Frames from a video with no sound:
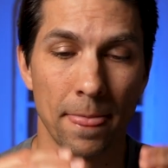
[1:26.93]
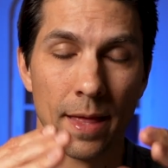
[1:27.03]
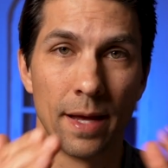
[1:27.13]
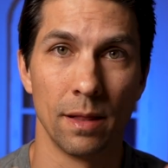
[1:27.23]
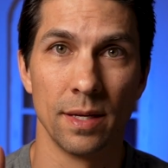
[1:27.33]

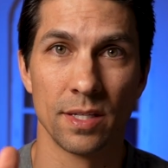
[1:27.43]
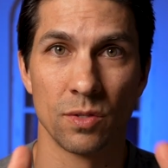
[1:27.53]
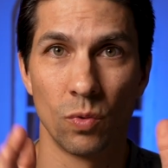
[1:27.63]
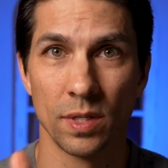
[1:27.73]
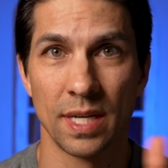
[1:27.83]
I
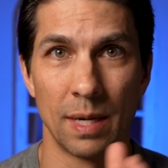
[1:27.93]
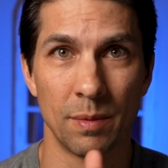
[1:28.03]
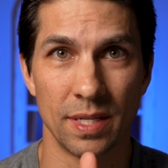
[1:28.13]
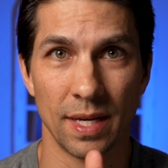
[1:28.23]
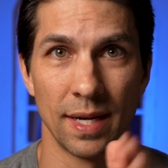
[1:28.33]
list what time
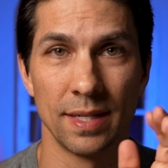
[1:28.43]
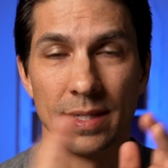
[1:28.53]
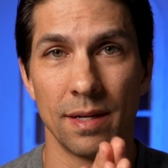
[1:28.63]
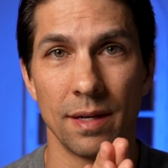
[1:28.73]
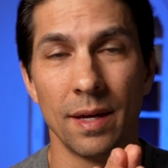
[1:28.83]
of day I
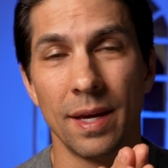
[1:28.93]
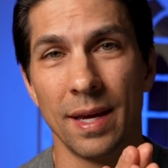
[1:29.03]
did it,